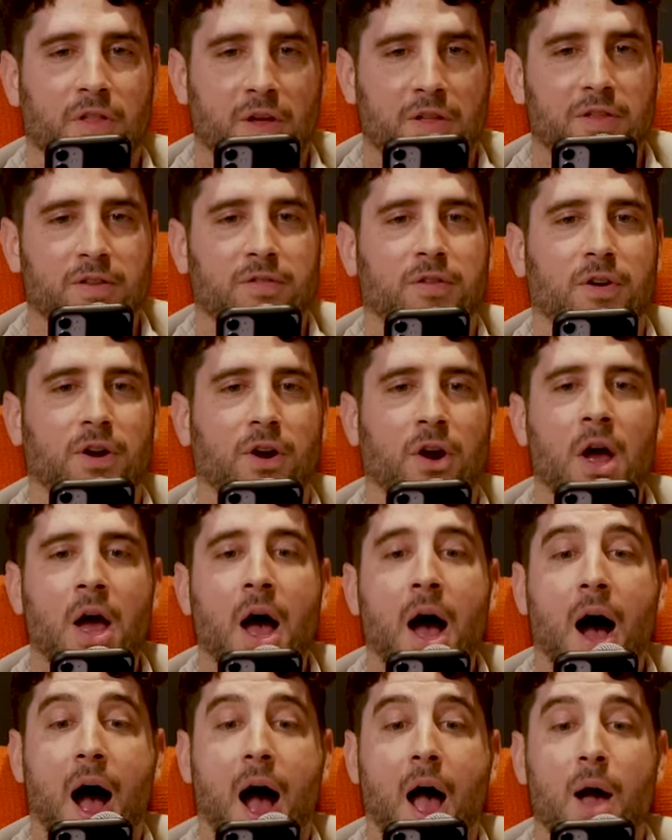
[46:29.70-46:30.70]
thought, this year.
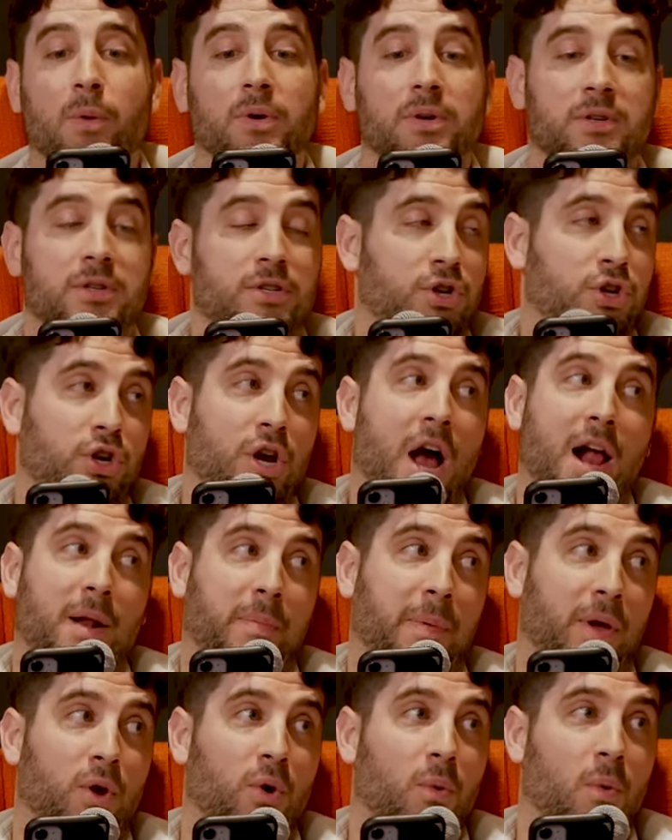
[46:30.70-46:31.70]
I was shocked
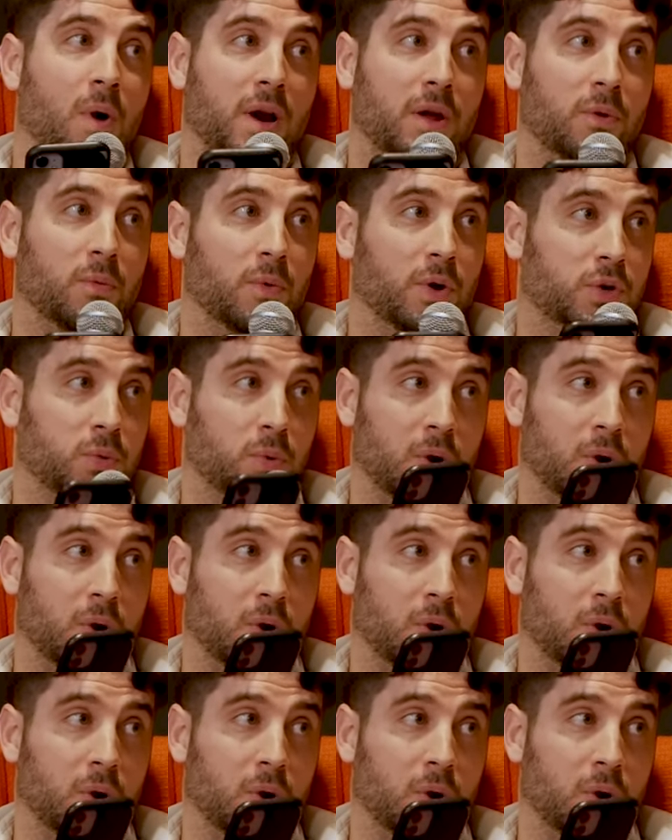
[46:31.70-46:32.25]
by who won it, which